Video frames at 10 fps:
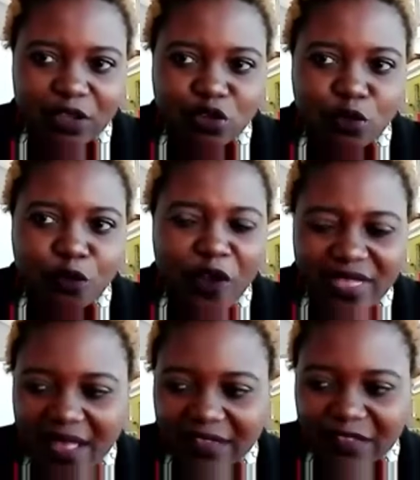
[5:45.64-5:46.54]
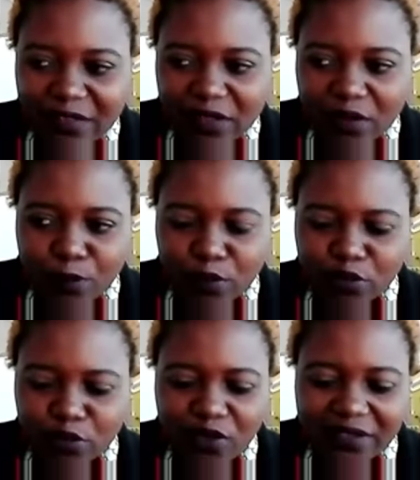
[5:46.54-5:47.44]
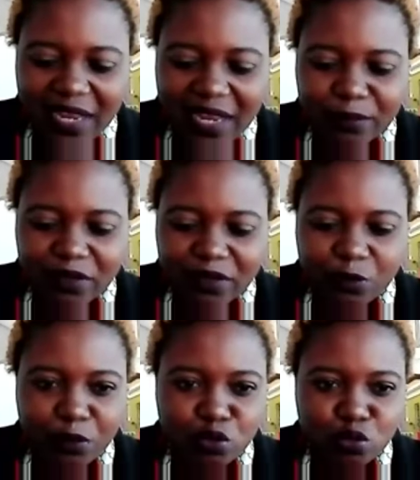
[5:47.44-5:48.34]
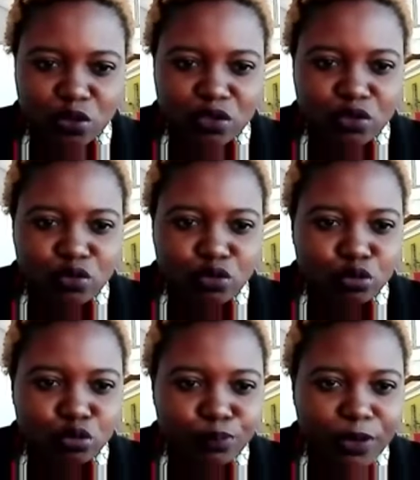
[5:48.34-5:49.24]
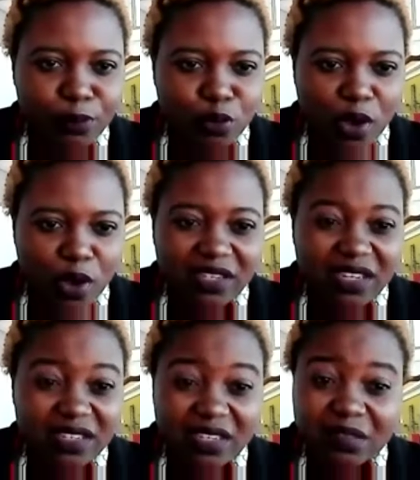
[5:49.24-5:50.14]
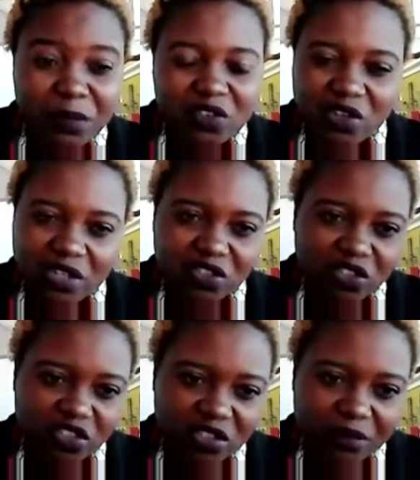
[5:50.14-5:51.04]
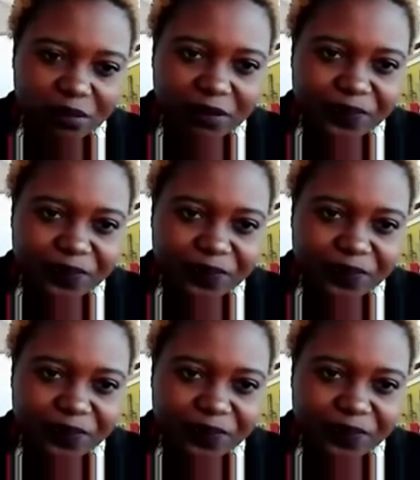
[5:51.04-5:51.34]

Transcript: you find that most of the times it's between two people who are in an intimate relationship.